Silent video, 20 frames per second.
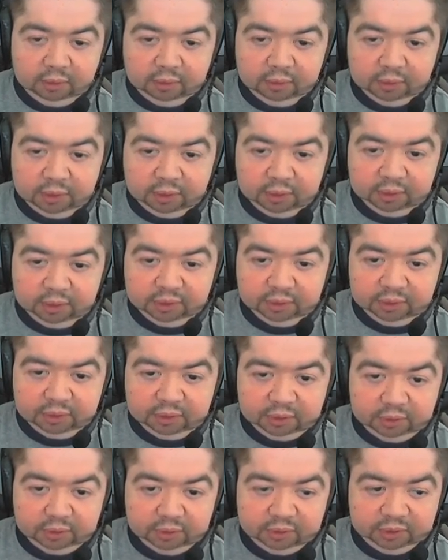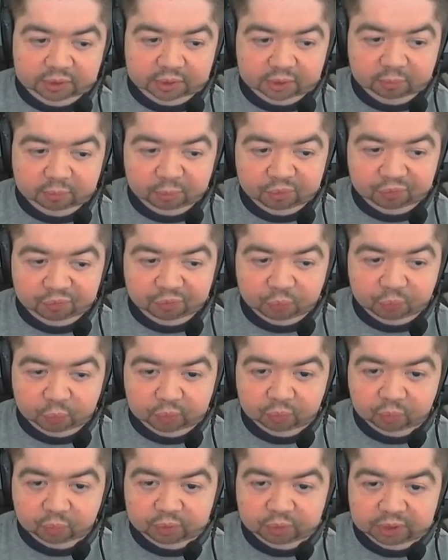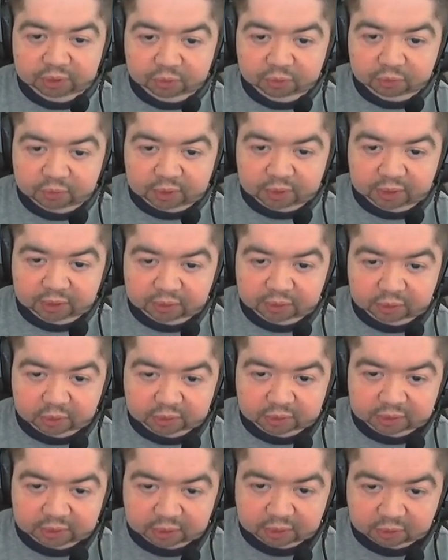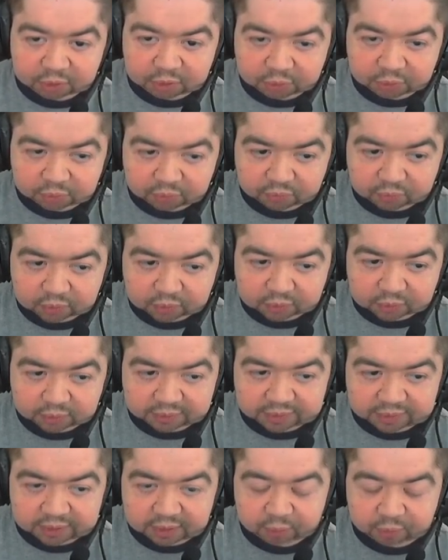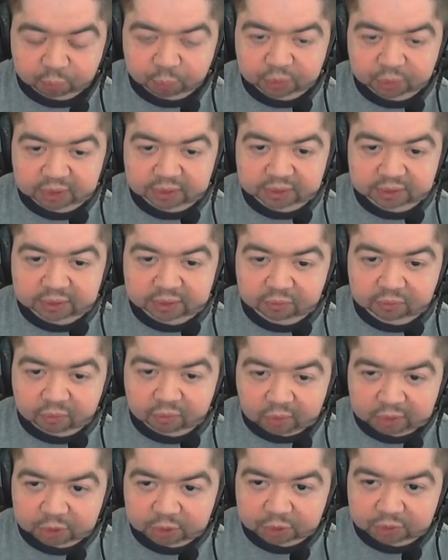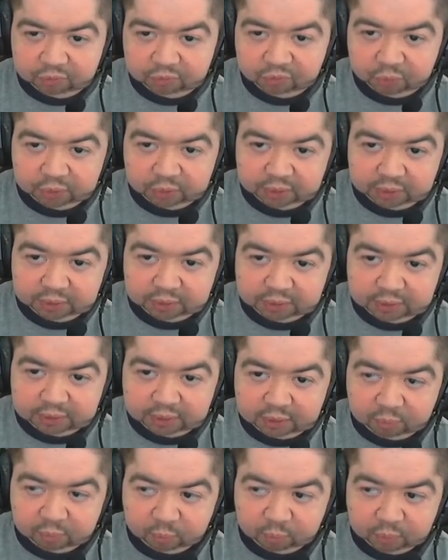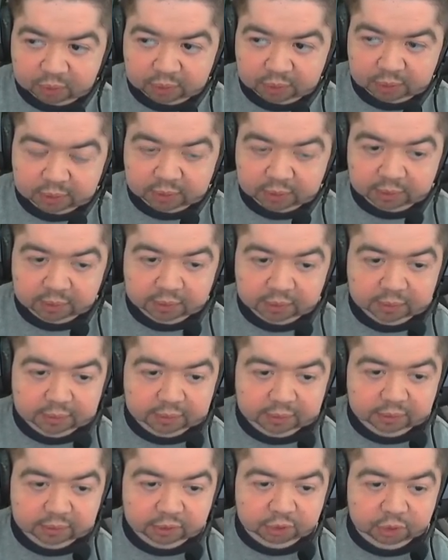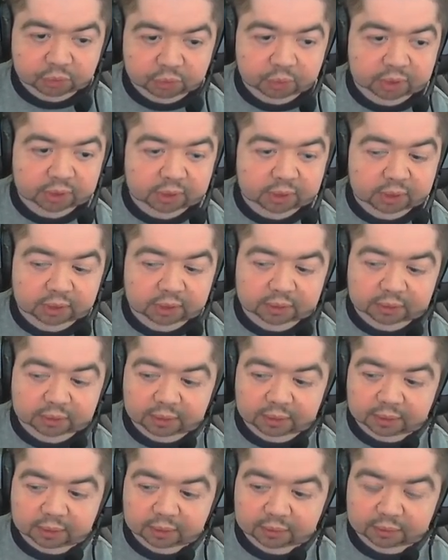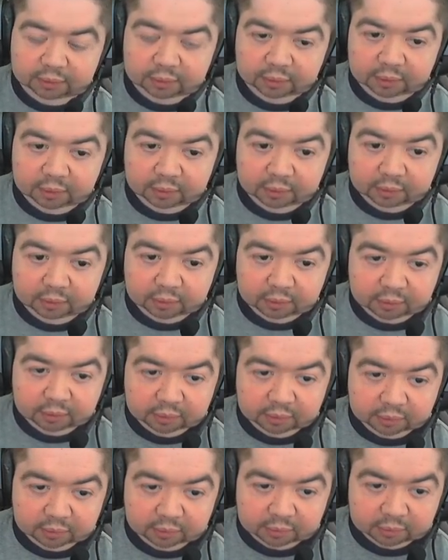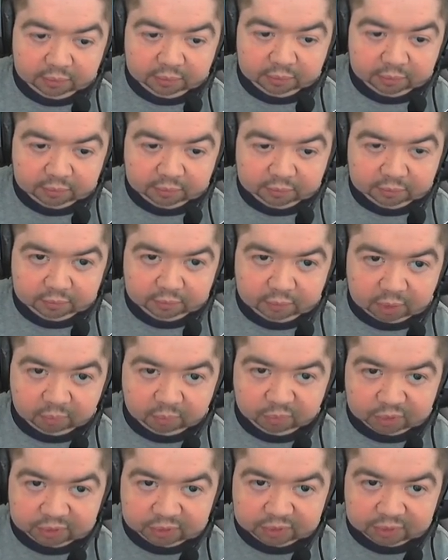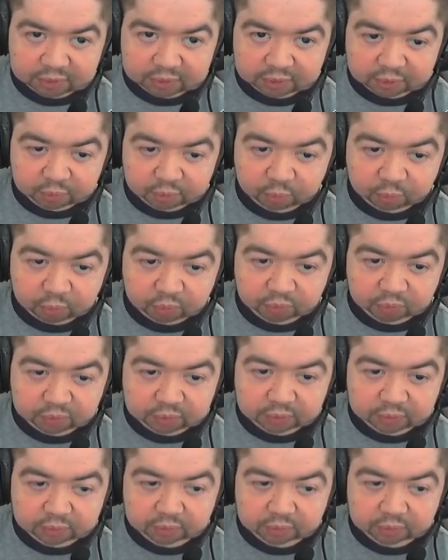as I said before, we need to add not the actual game but the launcher for that game in the shortcut, and obviously it won't